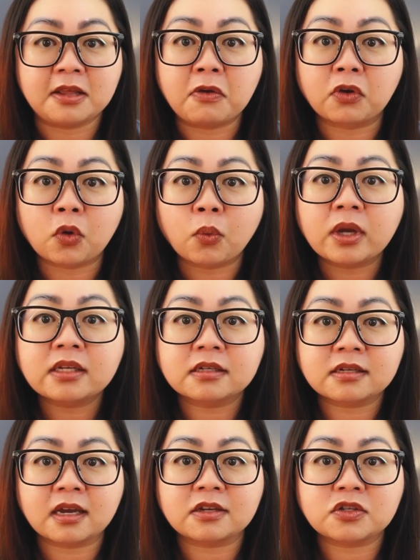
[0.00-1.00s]
You're going to
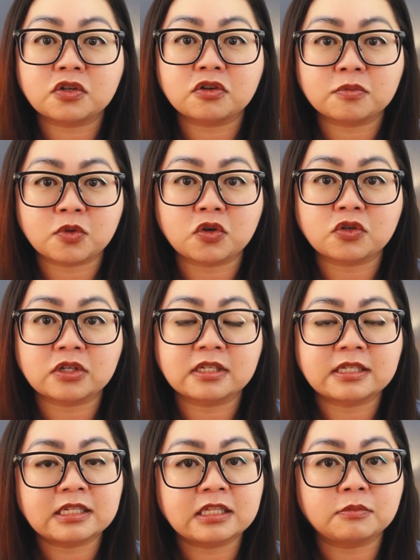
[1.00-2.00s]
test your
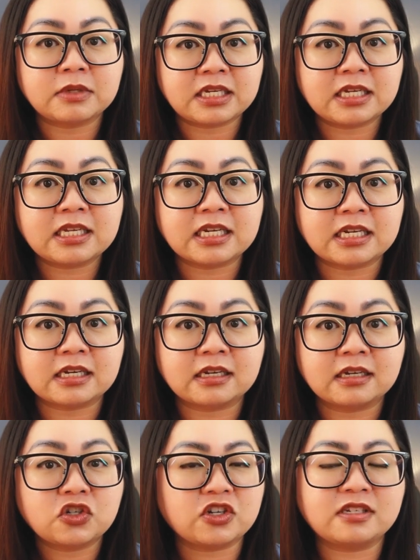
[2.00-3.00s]
emotions in the
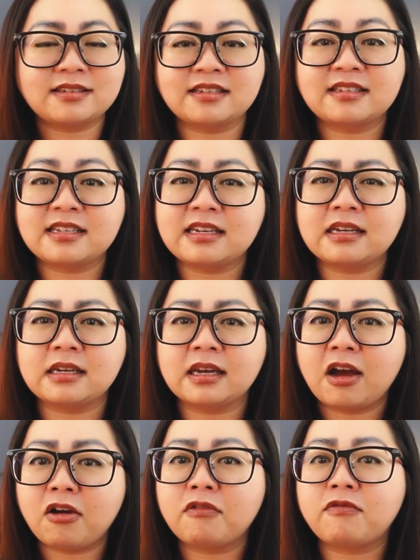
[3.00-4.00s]
beginning just to see
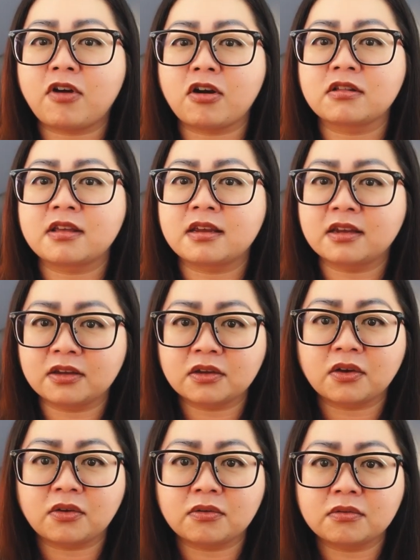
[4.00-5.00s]
how far they can
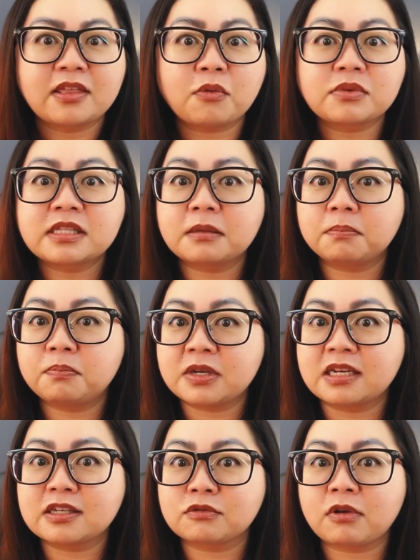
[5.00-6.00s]
go. That was the
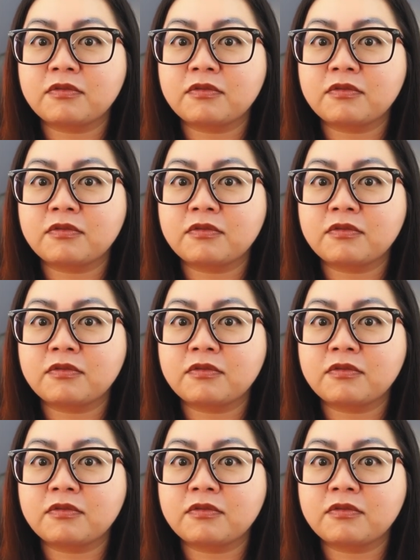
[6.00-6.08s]
biggest